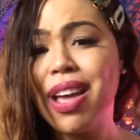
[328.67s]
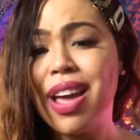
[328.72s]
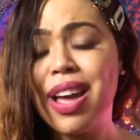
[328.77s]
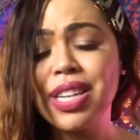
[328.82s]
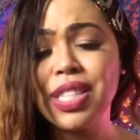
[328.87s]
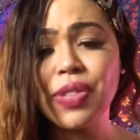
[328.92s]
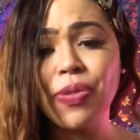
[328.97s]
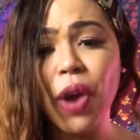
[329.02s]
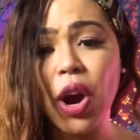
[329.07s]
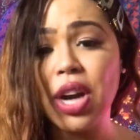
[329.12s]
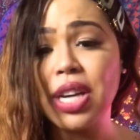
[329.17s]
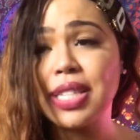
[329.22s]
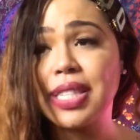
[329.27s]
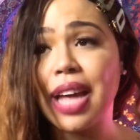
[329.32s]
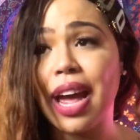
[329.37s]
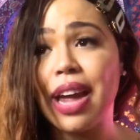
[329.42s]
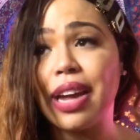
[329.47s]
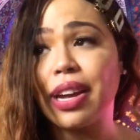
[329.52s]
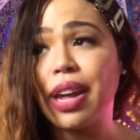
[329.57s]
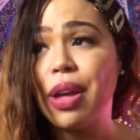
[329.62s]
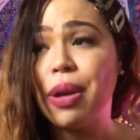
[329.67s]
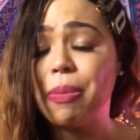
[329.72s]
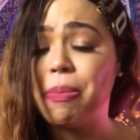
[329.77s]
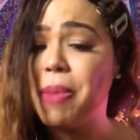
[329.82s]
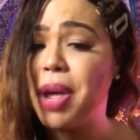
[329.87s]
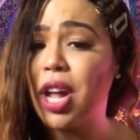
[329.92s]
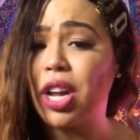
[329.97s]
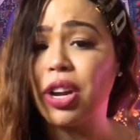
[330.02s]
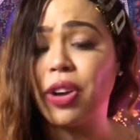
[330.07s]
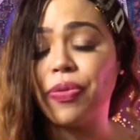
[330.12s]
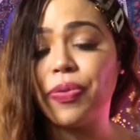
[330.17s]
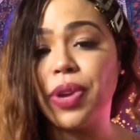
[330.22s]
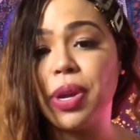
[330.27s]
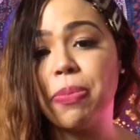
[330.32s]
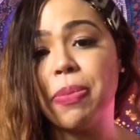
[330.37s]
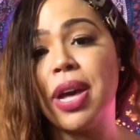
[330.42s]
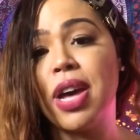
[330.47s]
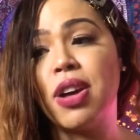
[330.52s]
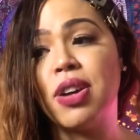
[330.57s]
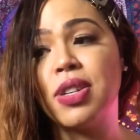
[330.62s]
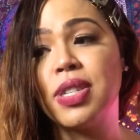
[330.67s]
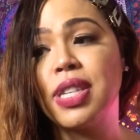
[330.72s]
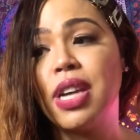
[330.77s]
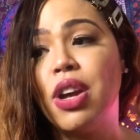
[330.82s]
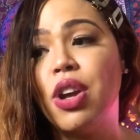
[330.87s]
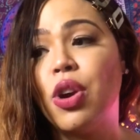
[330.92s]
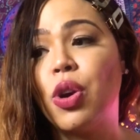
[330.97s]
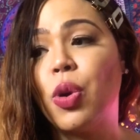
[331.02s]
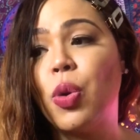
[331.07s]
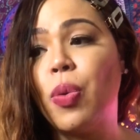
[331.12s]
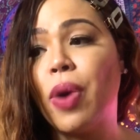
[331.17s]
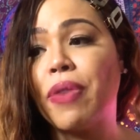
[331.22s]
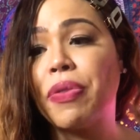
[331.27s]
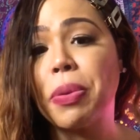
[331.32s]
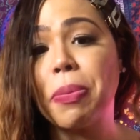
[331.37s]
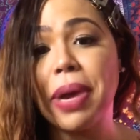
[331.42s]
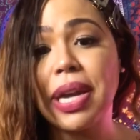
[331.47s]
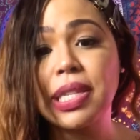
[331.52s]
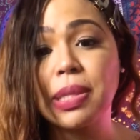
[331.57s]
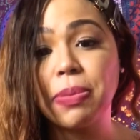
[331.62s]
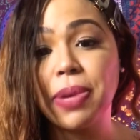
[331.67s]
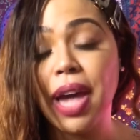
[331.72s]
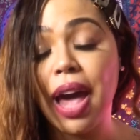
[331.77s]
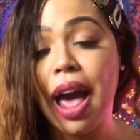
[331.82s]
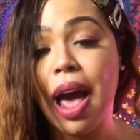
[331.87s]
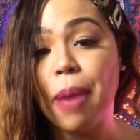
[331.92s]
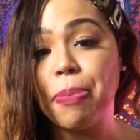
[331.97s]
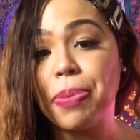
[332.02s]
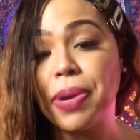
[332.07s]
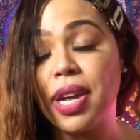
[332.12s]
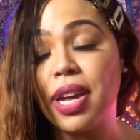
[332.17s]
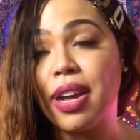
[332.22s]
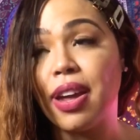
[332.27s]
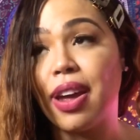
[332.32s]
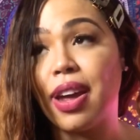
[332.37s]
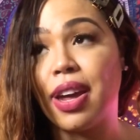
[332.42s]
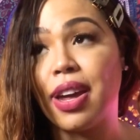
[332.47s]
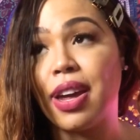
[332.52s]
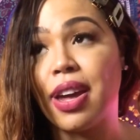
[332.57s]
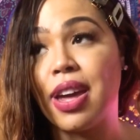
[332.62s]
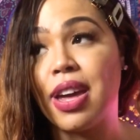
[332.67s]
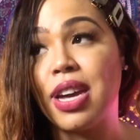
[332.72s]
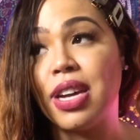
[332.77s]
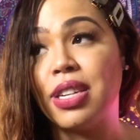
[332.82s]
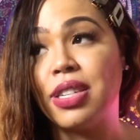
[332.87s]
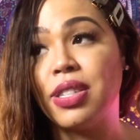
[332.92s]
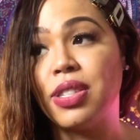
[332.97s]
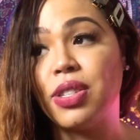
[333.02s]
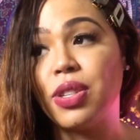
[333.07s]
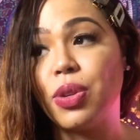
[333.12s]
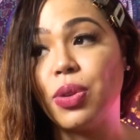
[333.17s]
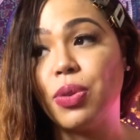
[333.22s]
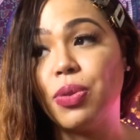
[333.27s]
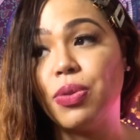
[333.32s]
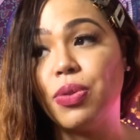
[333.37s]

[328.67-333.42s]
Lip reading: as far as like male or females, whoever makes me happy and,